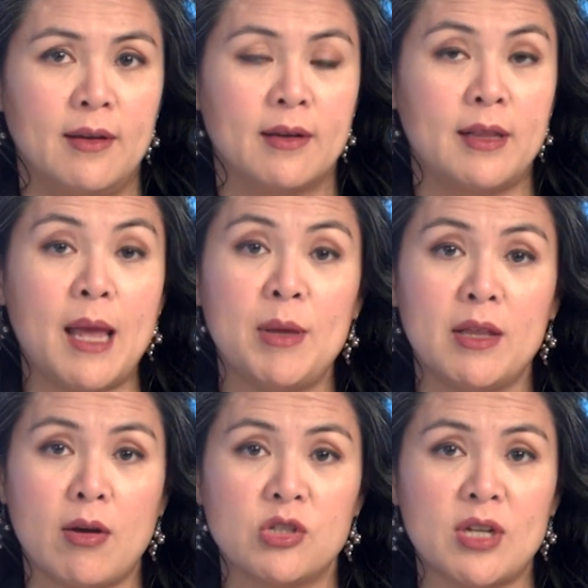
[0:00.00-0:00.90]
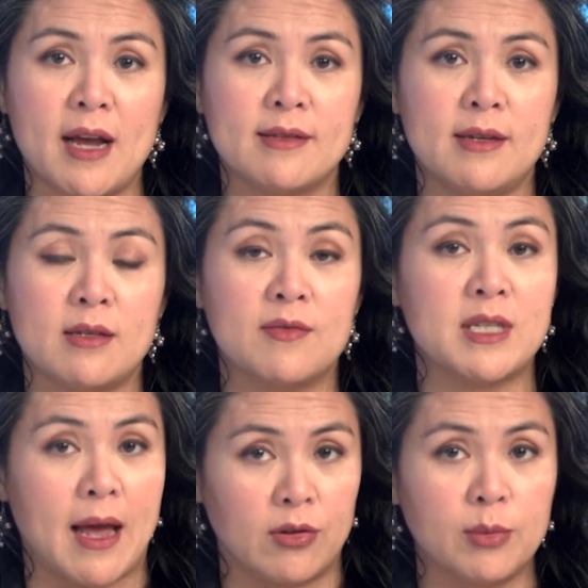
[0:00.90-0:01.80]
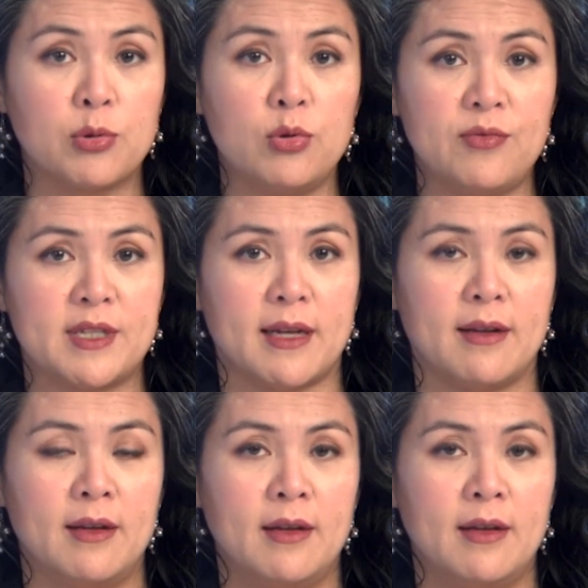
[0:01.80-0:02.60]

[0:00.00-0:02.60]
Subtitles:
claiming the Archdiocese of Seattle approved it.